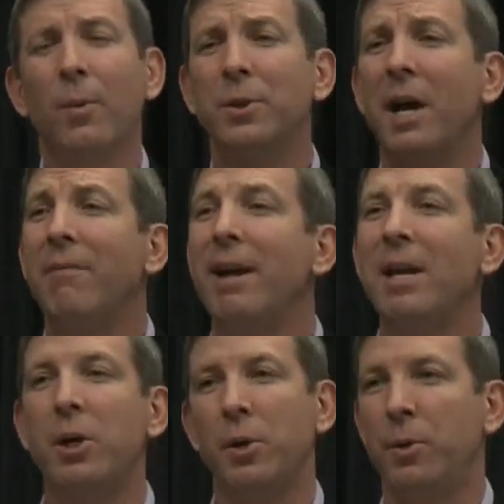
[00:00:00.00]
which have a
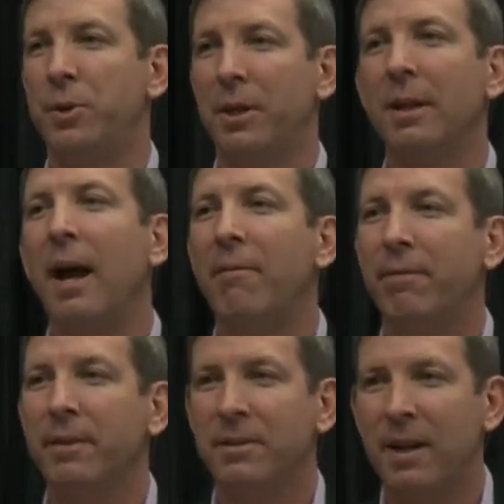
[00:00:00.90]
huge
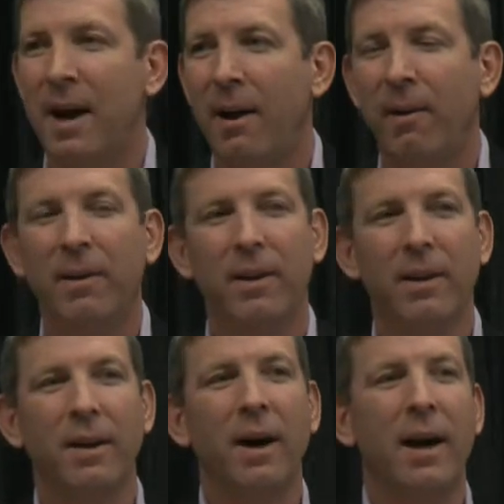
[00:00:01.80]
lifestyle
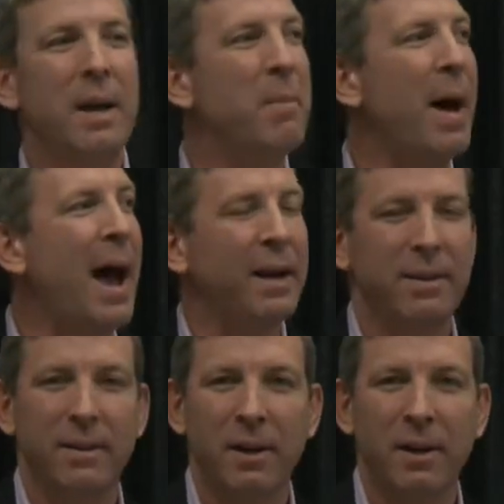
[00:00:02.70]
uh, impact,